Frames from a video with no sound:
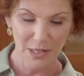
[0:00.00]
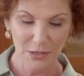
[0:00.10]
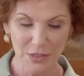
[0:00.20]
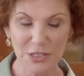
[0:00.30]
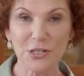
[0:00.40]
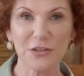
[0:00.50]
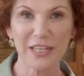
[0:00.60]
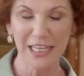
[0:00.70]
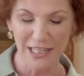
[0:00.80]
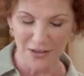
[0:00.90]
You can turn
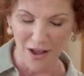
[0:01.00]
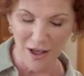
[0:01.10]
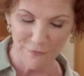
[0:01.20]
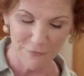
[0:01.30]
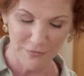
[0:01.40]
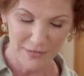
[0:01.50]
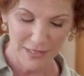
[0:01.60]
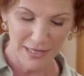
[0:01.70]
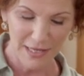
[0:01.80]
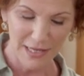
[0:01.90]
the heat
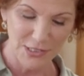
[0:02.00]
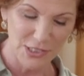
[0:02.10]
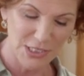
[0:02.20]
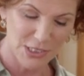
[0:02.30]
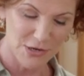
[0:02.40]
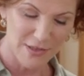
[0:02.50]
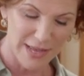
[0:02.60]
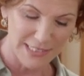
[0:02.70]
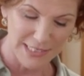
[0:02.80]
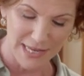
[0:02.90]
off and just stir
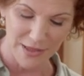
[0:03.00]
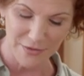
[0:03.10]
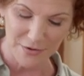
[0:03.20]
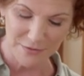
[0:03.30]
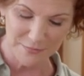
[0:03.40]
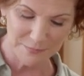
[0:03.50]
that together.